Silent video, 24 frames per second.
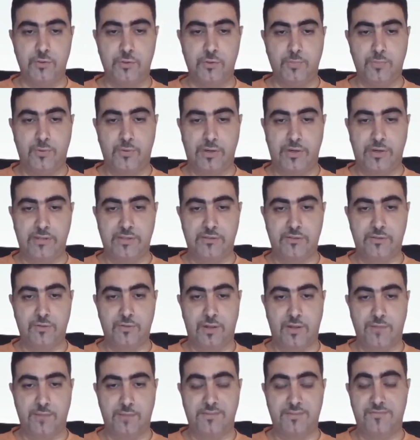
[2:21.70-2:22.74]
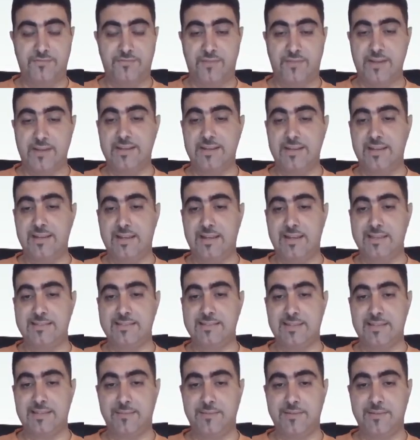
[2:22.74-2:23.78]
2 points, I'm defining a line
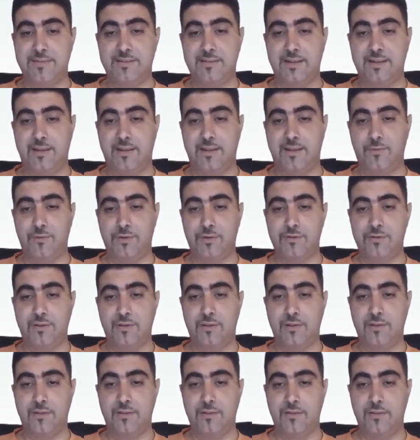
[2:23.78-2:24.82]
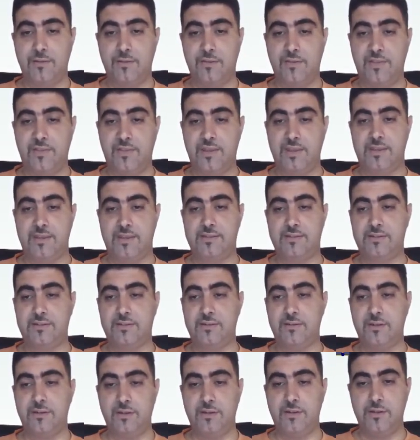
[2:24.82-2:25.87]
segment and I want
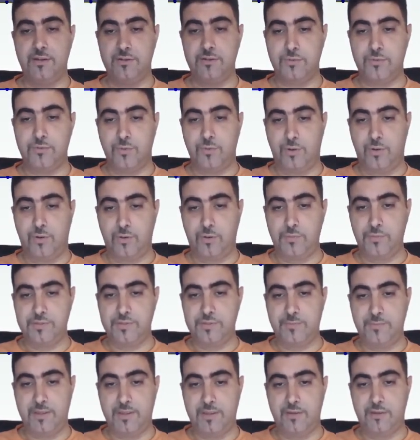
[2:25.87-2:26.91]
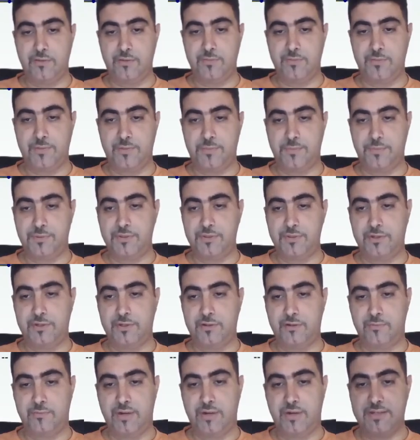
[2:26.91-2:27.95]
this to always be on the
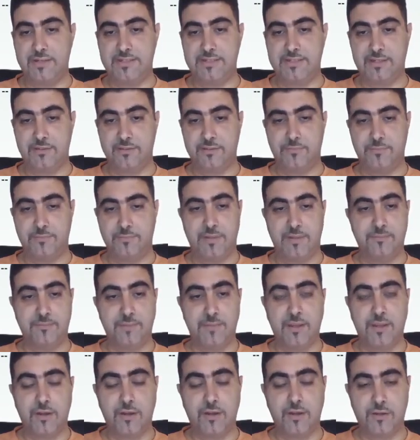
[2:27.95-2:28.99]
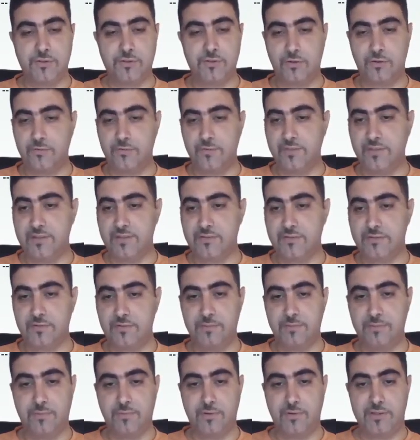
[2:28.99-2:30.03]
perpendicular bisector, but because all of these
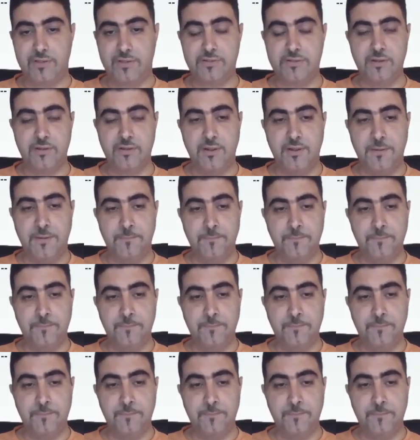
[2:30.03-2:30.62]
3 points